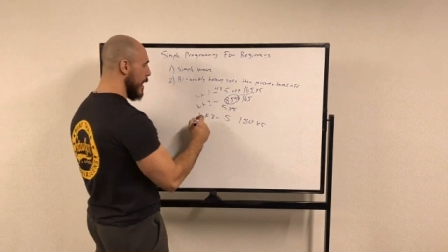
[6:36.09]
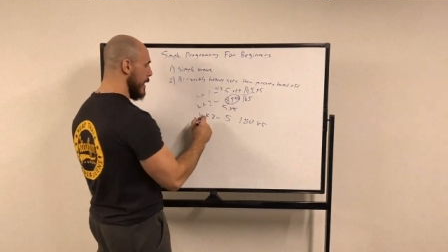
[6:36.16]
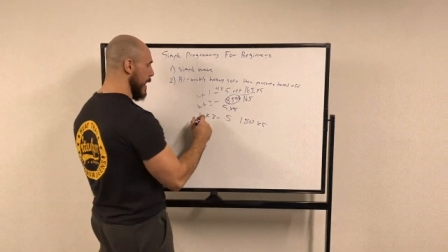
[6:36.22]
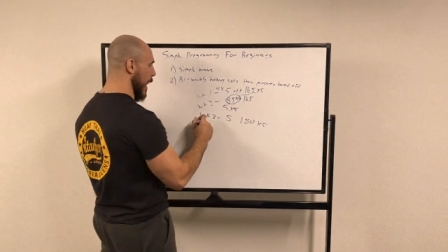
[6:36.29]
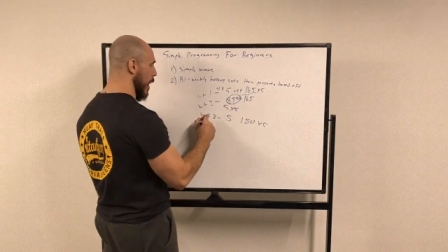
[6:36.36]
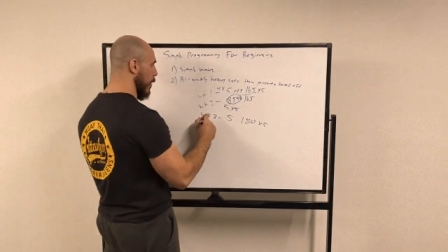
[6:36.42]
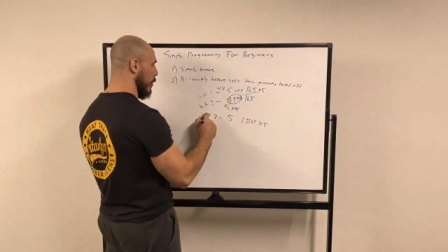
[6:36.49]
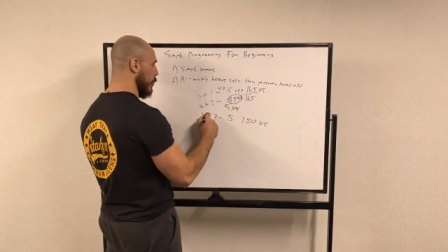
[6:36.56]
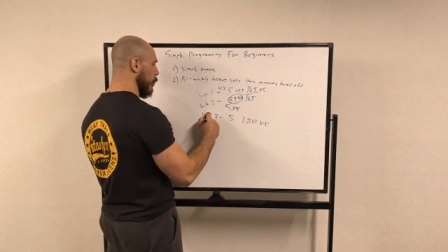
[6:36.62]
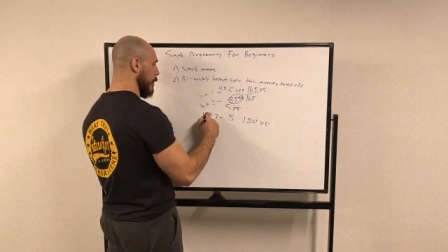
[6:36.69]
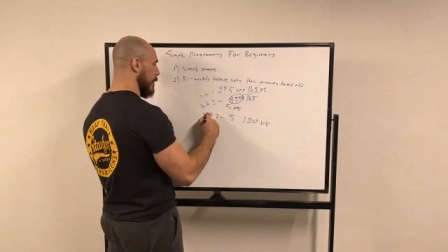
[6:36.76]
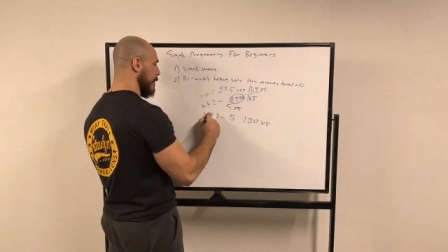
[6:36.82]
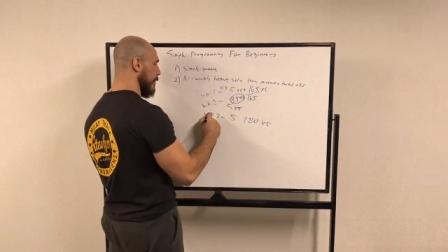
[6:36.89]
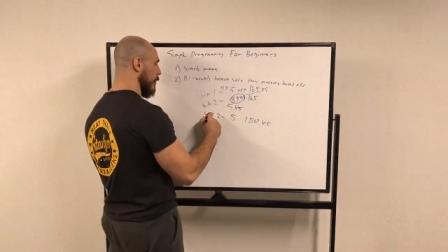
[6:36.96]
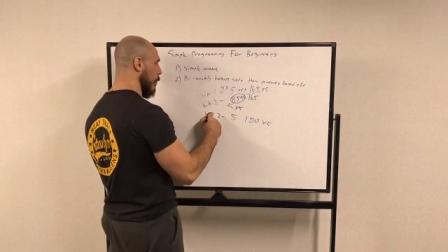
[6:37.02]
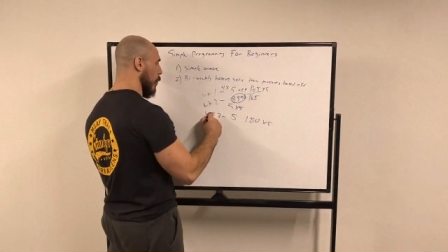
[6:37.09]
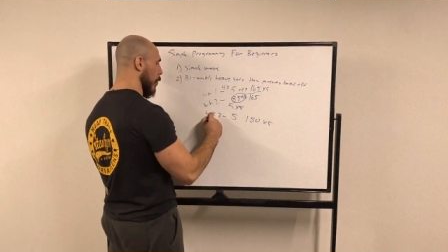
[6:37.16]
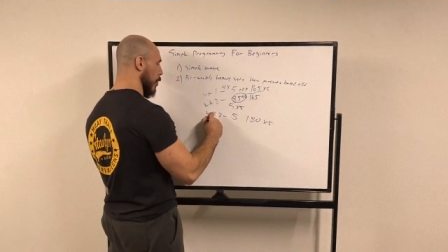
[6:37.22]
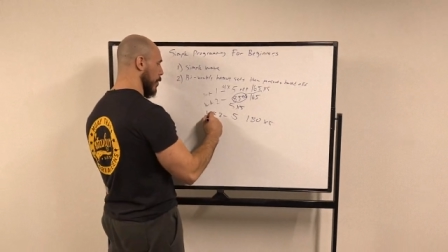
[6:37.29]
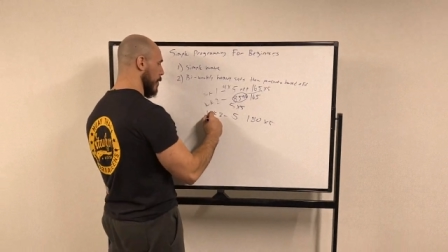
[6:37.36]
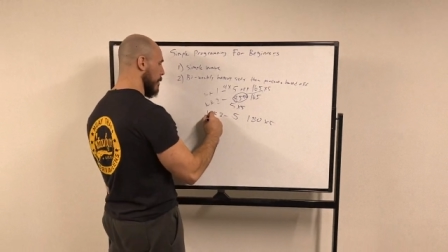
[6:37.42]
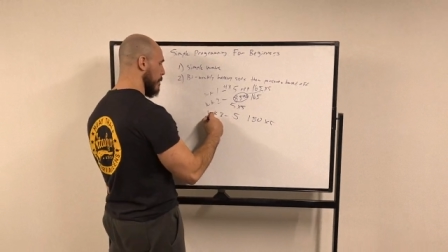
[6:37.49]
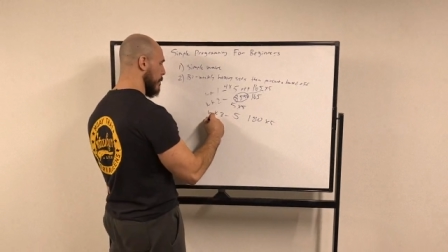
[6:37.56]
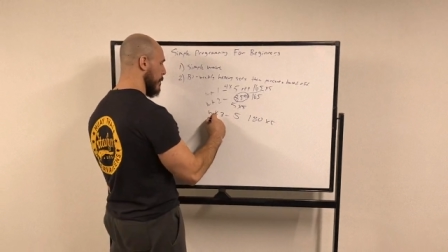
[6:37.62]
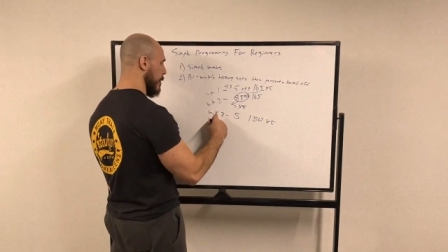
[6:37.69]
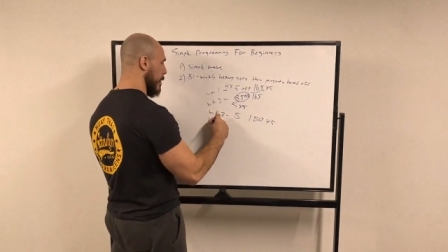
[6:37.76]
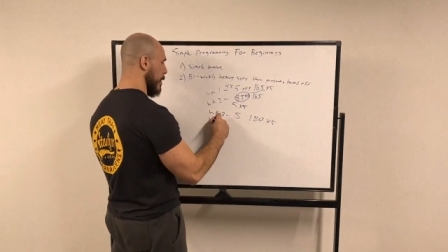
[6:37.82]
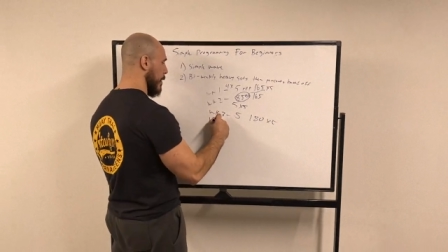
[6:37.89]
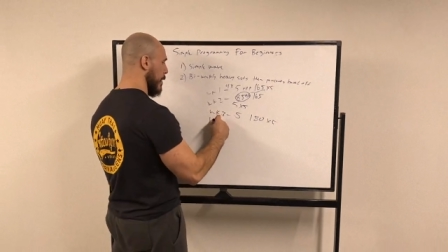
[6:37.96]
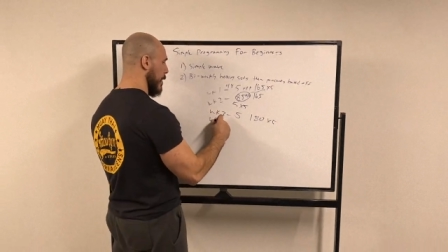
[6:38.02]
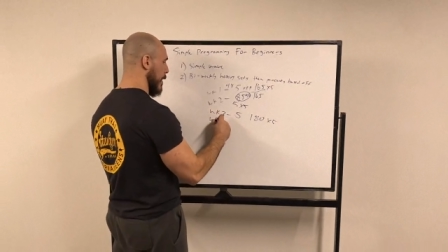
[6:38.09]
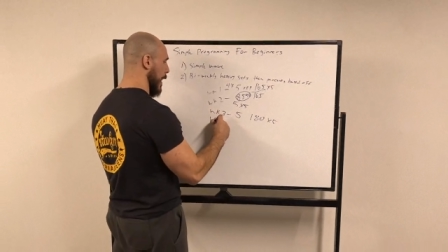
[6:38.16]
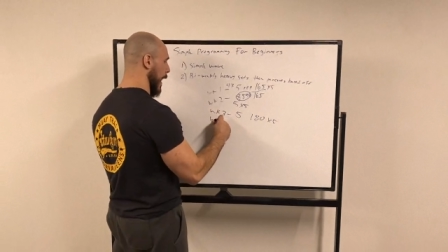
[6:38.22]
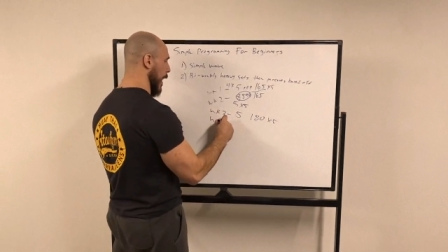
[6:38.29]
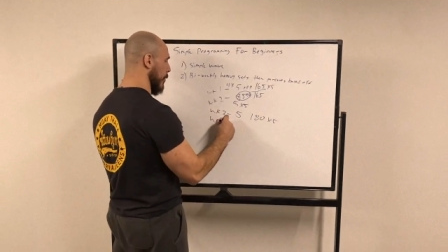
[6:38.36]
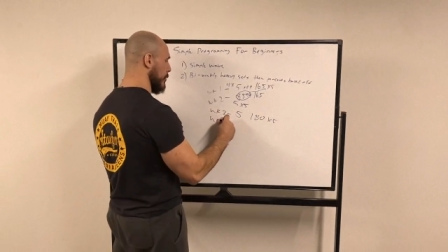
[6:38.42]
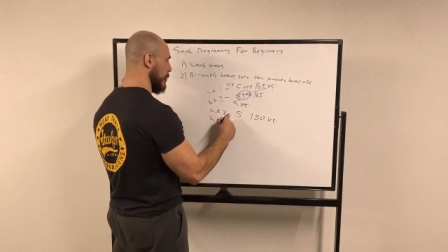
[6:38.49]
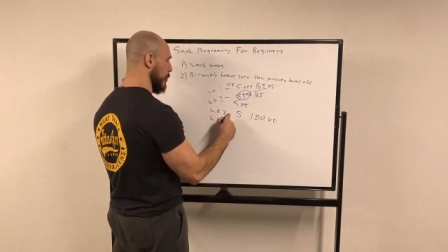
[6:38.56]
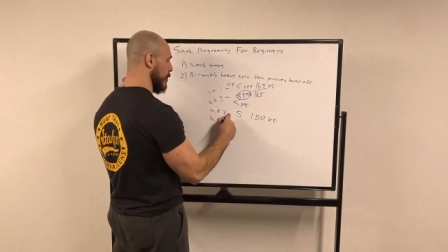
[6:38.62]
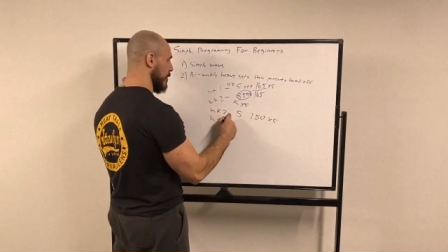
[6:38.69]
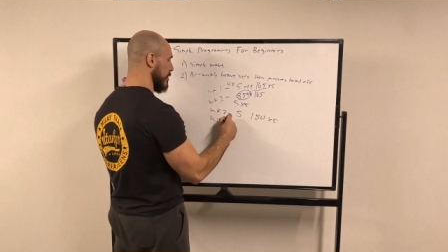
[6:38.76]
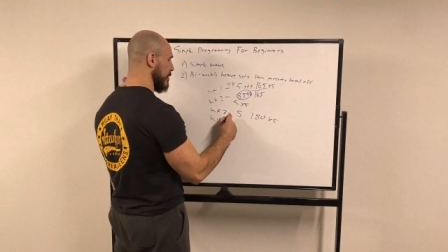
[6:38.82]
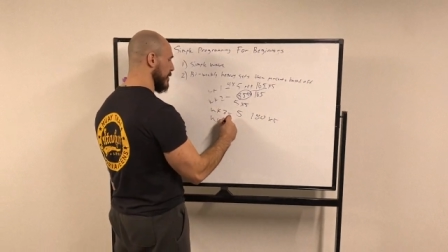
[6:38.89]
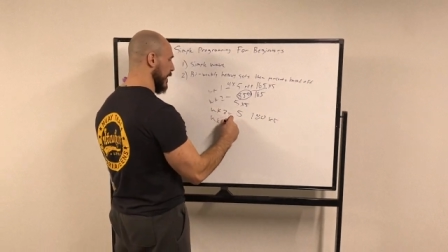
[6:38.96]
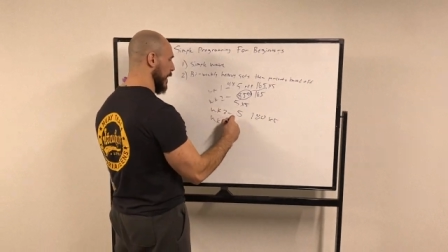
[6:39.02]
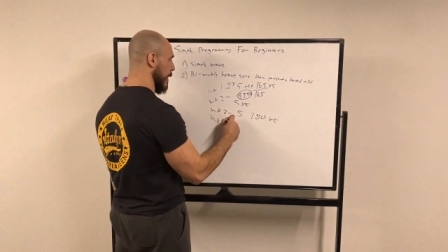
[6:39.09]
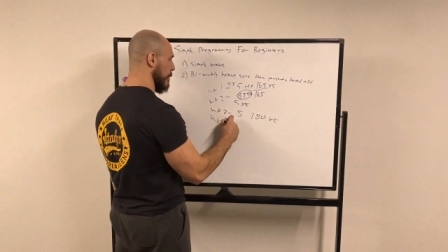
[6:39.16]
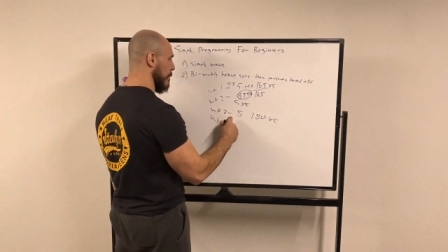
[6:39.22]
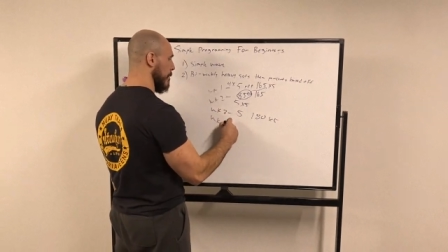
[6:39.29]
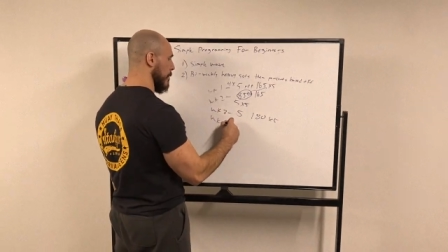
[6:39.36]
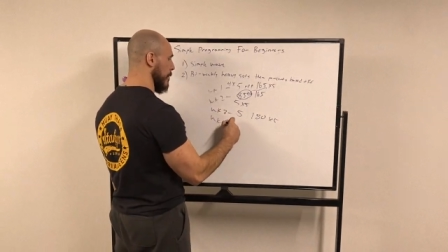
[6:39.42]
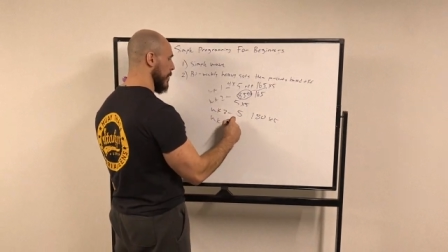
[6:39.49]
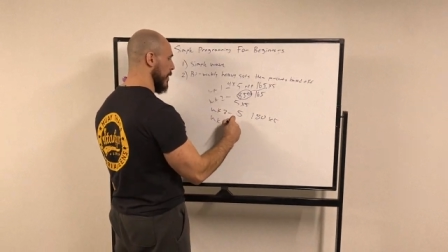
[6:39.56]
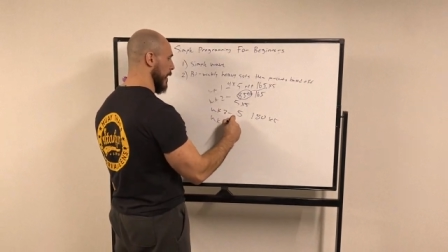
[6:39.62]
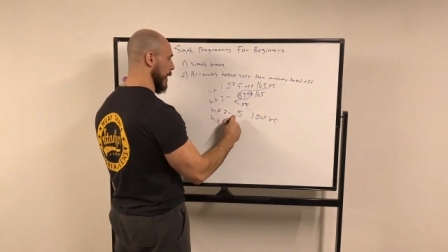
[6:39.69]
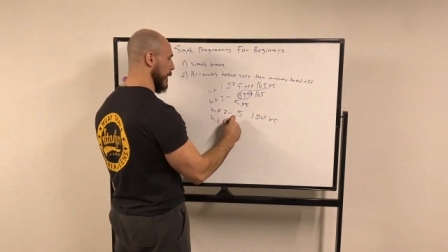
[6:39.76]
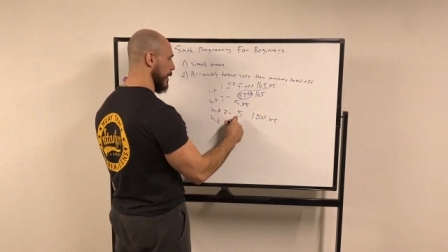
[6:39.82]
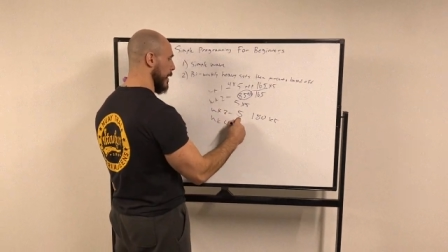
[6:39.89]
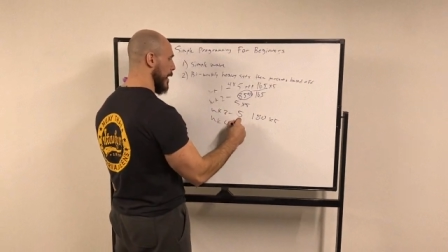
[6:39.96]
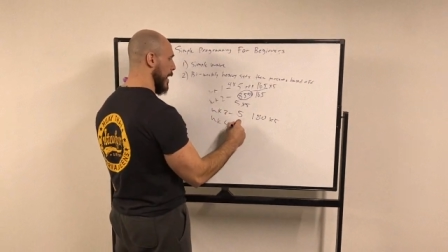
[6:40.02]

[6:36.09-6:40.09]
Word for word: Now in week four, I would do the same thing.